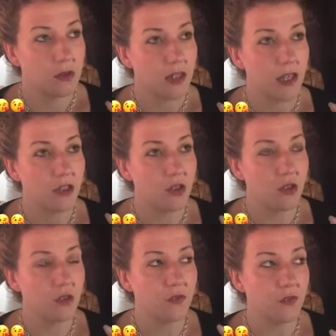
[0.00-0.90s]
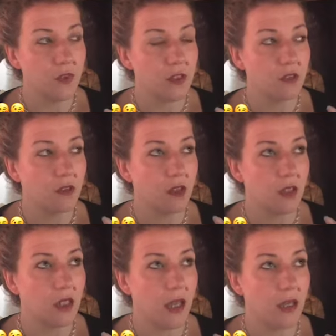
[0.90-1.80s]
I do feel
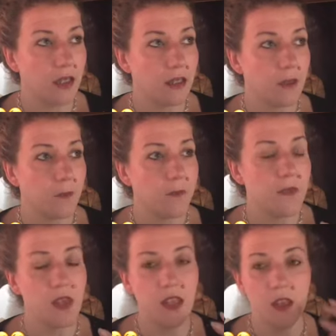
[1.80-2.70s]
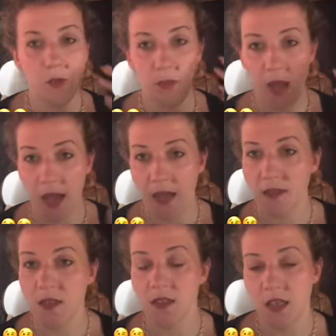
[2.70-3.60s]
like in the
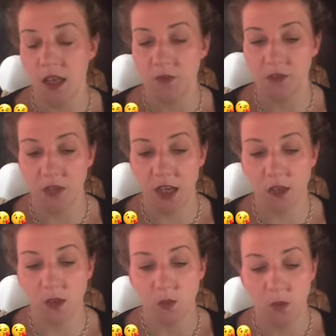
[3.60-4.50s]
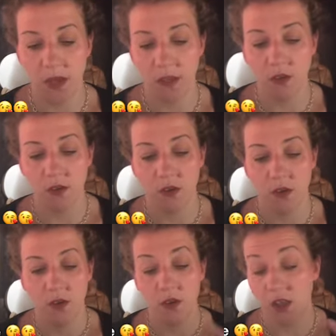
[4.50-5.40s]
past they have dealt with,
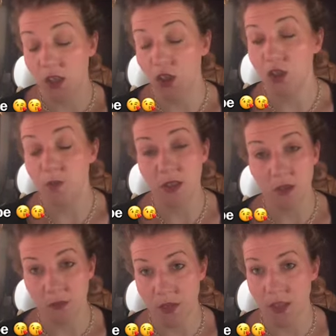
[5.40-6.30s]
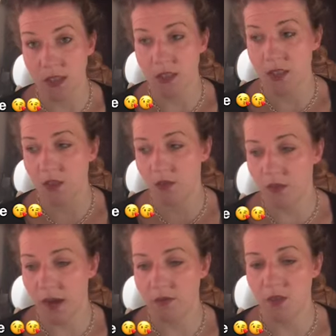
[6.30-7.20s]
it could be somebody that's still
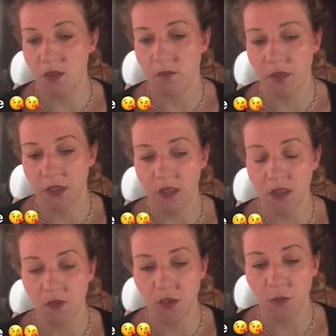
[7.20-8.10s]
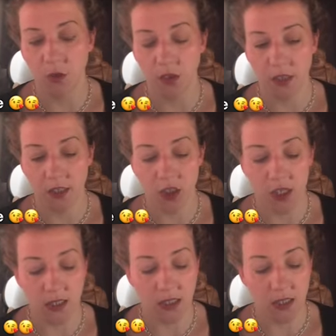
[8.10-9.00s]
around them, but it does feel more
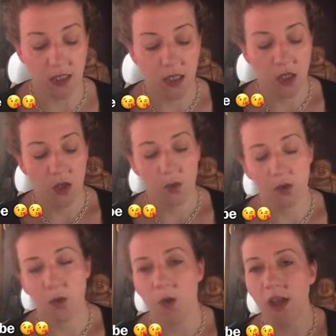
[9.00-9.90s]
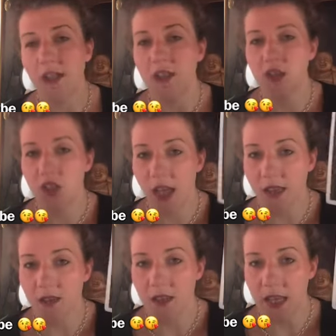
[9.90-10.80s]
energetic, with quite a
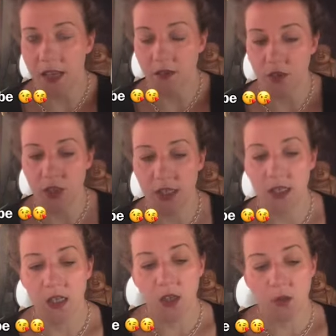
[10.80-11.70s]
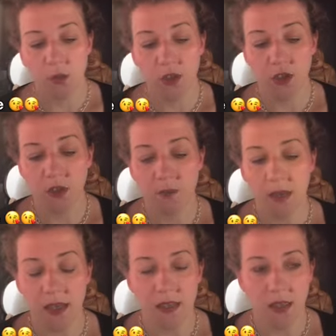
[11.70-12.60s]
jealous energy, which has
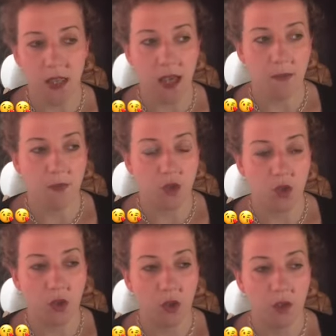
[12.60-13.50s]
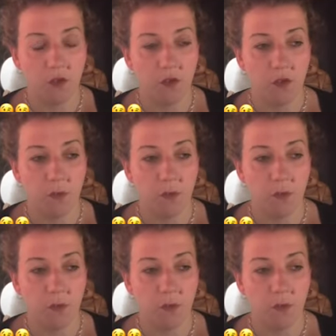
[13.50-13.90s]
made them sort of